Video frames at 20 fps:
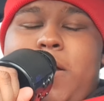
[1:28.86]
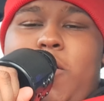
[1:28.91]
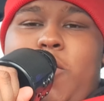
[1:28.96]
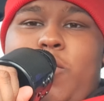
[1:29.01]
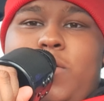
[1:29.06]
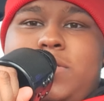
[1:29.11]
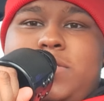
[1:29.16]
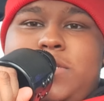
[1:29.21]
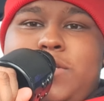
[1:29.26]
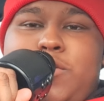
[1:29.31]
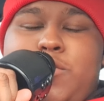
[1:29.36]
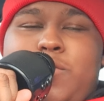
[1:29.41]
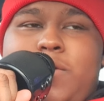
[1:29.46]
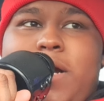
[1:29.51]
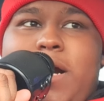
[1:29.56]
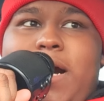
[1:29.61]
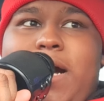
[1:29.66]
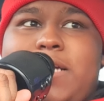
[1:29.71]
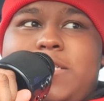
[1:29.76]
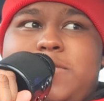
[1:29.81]
owe it to you
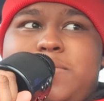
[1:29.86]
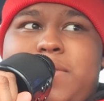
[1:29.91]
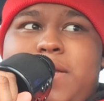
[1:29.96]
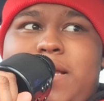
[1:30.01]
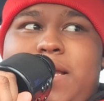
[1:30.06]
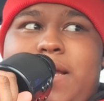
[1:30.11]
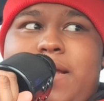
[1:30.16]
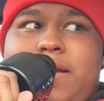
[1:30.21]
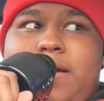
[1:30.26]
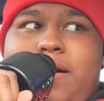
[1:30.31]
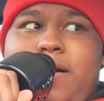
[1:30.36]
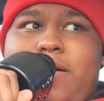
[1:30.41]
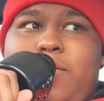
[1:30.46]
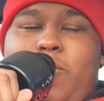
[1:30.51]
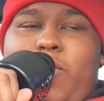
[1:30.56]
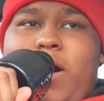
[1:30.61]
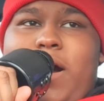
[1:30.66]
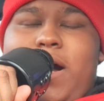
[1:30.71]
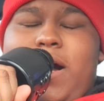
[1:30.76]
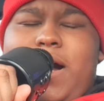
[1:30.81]
guys, man.
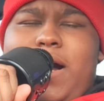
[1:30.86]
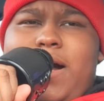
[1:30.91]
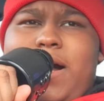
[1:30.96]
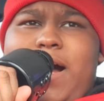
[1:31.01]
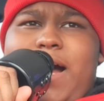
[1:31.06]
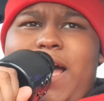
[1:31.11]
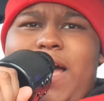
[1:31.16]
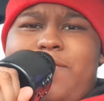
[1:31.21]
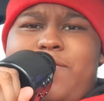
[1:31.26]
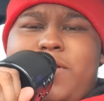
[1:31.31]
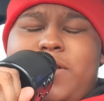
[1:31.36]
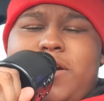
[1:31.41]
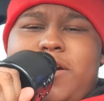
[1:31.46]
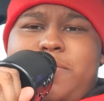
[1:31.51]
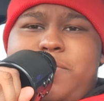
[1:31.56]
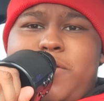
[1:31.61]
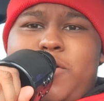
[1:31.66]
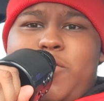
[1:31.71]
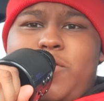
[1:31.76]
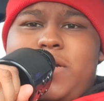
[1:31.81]
While I haven't
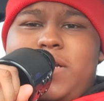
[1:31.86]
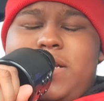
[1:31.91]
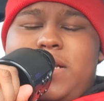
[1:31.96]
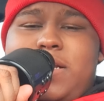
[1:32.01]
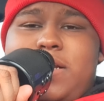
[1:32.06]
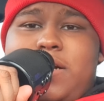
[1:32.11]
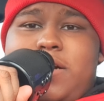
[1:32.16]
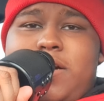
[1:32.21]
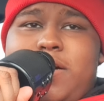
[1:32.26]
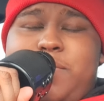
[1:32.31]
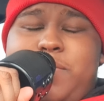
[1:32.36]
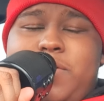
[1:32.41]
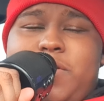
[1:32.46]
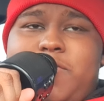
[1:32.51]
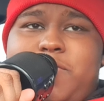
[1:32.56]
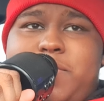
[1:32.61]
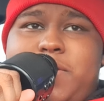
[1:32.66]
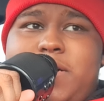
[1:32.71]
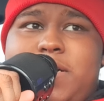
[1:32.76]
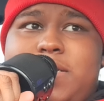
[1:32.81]
uploaded in a couple
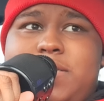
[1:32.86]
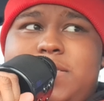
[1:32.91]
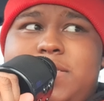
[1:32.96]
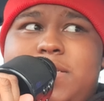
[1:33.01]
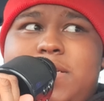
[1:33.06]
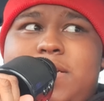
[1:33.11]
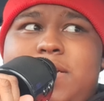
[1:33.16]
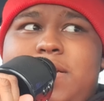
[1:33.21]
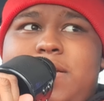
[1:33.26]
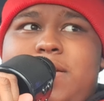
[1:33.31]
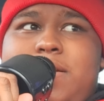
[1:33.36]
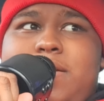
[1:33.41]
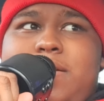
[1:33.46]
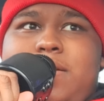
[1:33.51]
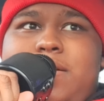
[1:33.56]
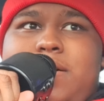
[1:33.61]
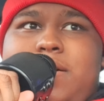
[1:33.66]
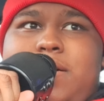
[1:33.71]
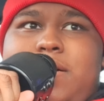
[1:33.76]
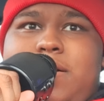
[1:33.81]
of months,
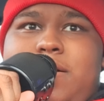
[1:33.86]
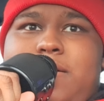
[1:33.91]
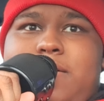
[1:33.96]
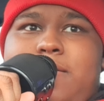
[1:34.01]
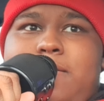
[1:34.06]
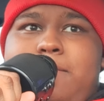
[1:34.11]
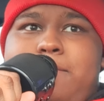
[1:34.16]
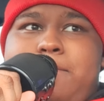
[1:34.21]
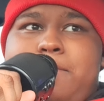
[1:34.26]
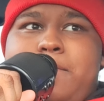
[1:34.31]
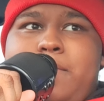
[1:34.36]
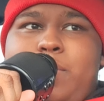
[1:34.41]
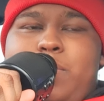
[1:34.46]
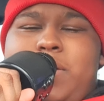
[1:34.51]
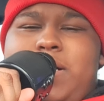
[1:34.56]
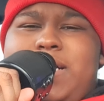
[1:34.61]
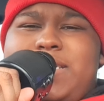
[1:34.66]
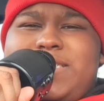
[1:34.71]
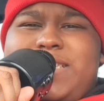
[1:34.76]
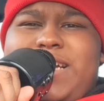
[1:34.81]

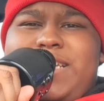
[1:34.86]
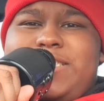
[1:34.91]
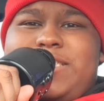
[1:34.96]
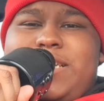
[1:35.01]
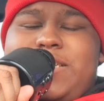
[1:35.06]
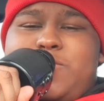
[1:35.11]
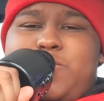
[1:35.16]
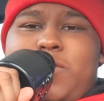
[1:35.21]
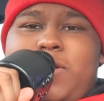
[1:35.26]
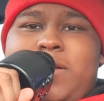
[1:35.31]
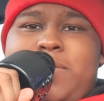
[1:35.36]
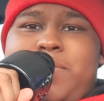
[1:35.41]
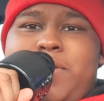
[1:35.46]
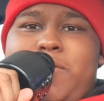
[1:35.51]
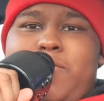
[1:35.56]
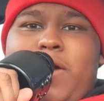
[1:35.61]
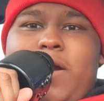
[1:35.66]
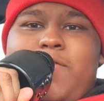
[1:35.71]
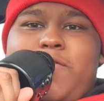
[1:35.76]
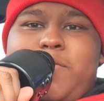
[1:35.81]
because that just wouldn't
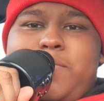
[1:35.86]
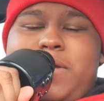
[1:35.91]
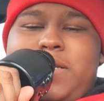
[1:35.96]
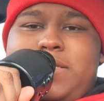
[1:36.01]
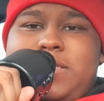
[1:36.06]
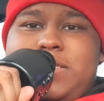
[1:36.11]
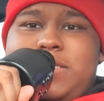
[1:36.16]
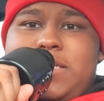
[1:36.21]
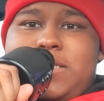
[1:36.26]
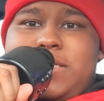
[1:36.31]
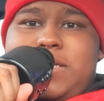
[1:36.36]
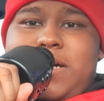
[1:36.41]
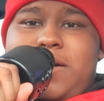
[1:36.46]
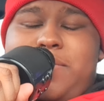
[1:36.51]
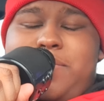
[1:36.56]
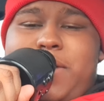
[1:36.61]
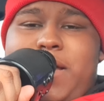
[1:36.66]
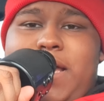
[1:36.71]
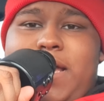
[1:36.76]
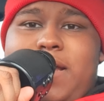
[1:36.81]
be right for me to just
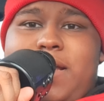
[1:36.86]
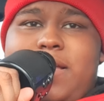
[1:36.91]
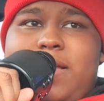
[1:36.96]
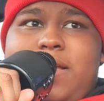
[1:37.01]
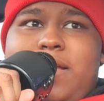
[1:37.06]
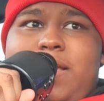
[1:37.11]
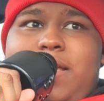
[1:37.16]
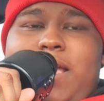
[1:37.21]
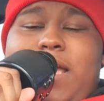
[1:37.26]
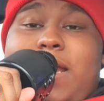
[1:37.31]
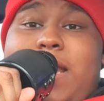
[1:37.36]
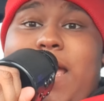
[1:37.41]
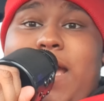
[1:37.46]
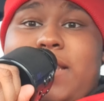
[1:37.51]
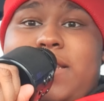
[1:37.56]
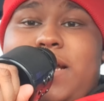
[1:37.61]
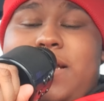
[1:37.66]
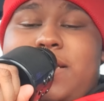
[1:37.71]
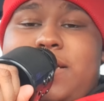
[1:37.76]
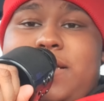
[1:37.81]
come back and
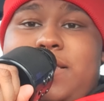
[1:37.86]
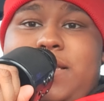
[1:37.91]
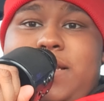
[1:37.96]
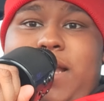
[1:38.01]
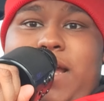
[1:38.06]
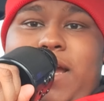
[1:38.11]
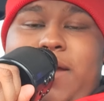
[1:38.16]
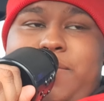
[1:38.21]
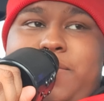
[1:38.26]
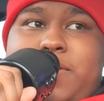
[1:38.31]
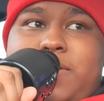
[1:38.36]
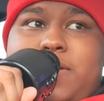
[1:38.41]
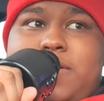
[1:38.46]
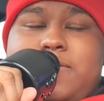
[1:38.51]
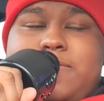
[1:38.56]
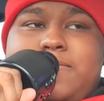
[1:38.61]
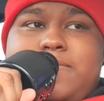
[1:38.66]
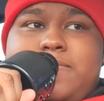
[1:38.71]
act like nothing happened.